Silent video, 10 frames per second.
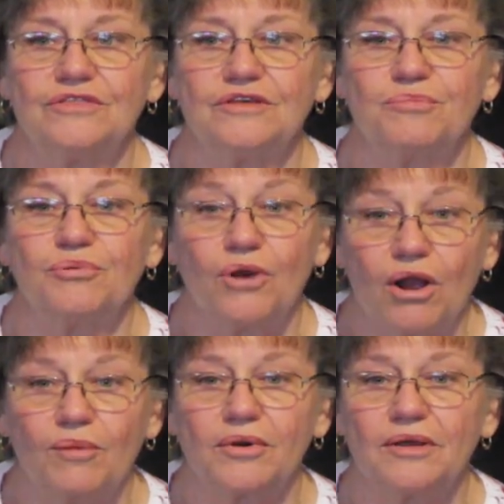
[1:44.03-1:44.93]
the
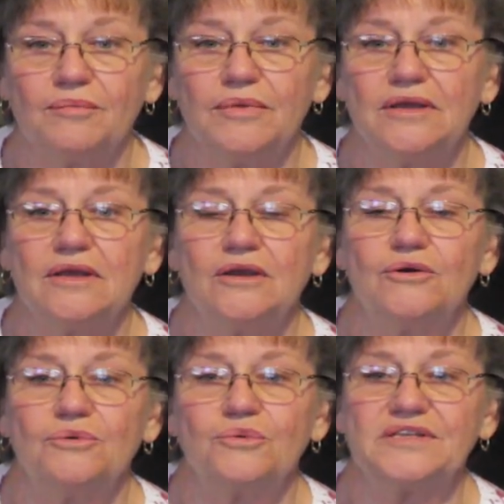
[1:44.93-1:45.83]
problem
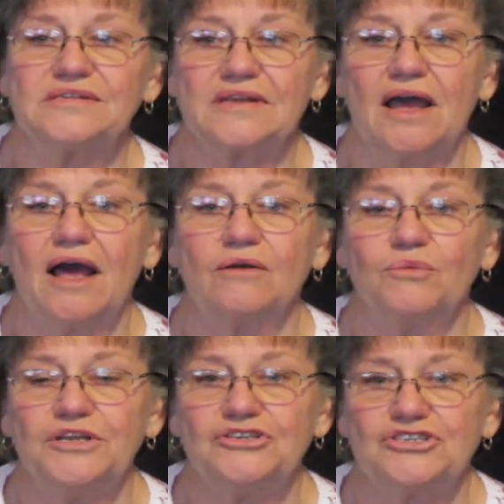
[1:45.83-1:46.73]
with Scott.
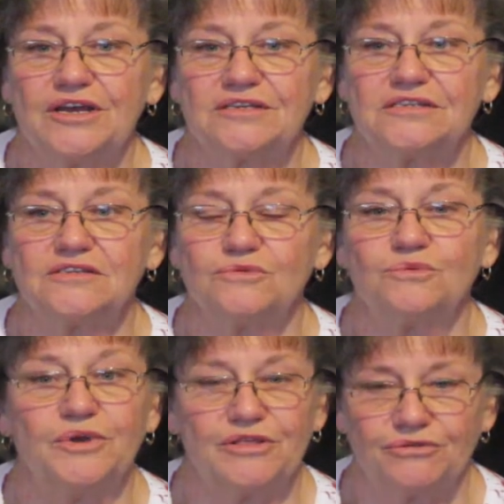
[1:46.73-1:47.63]
We just
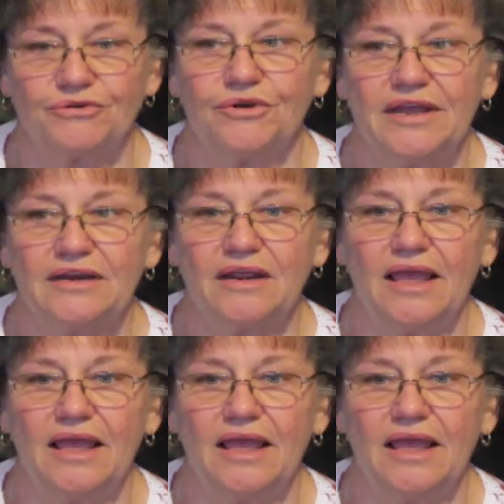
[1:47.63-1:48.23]
went through it.